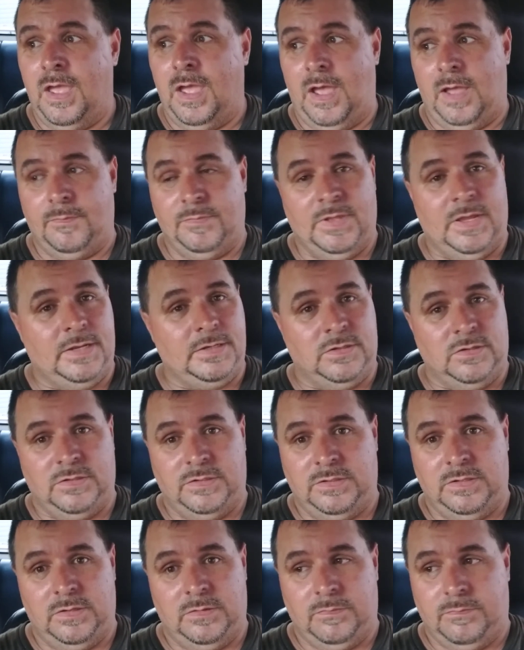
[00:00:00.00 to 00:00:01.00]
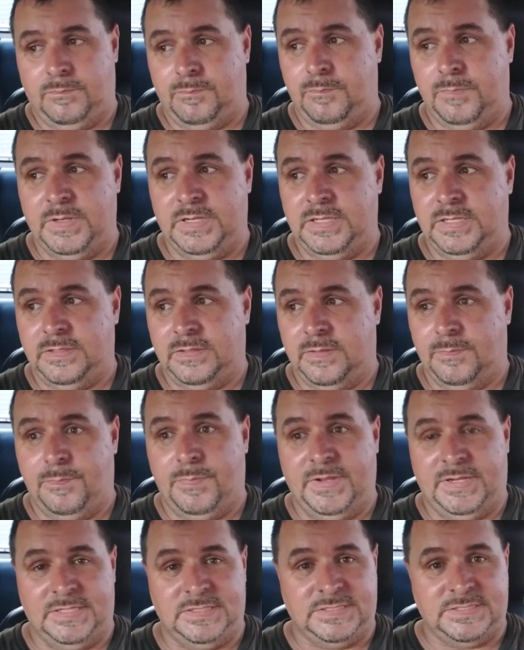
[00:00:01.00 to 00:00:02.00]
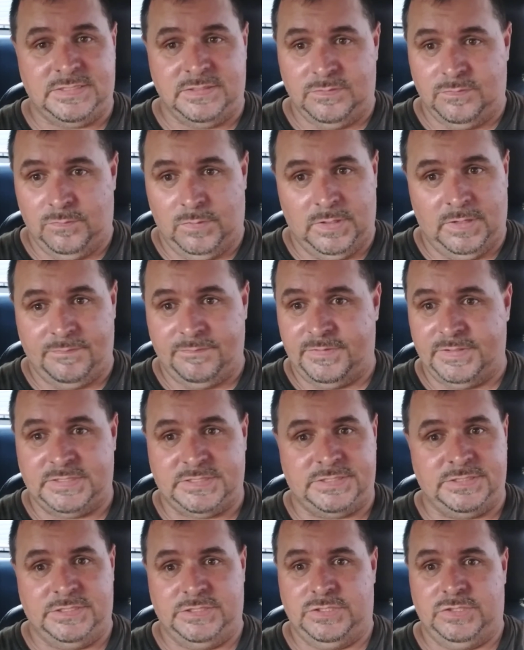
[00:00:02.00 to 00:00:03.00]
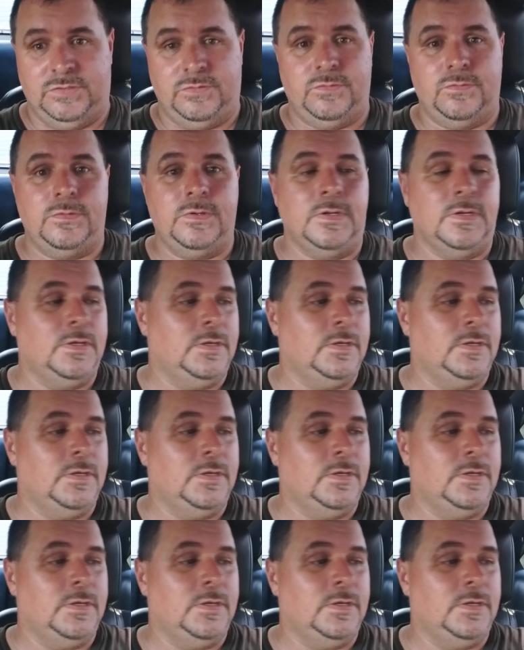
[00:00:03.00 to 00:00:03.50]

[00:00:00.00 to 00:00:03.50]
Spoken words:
I'm not gonna be the best at what I'm fixing to do,